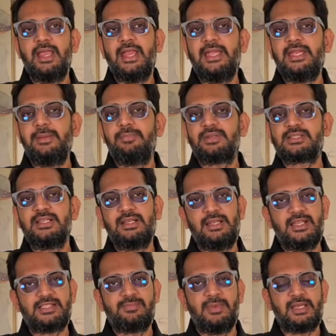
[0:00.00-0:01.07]
80%
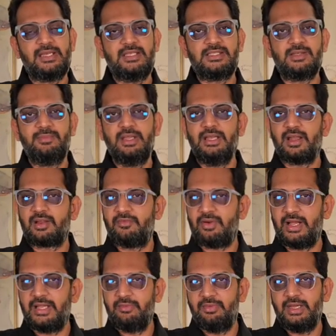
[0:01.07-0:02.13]
less magnesium in
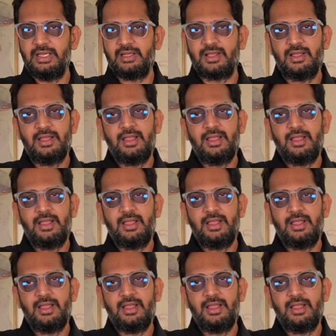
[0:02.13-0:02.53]
refined wheat,